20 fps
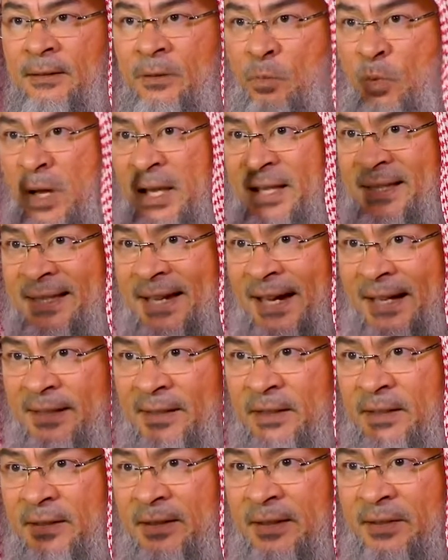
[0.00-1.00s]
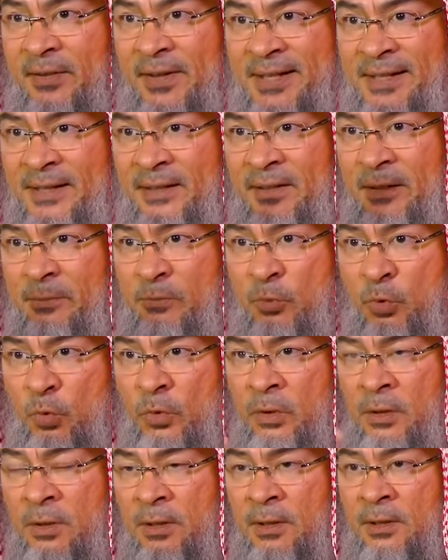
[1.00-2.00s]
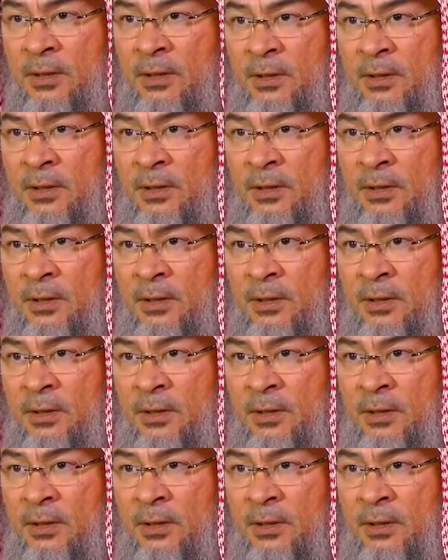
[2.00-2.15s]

We sighted the crescent, the moon,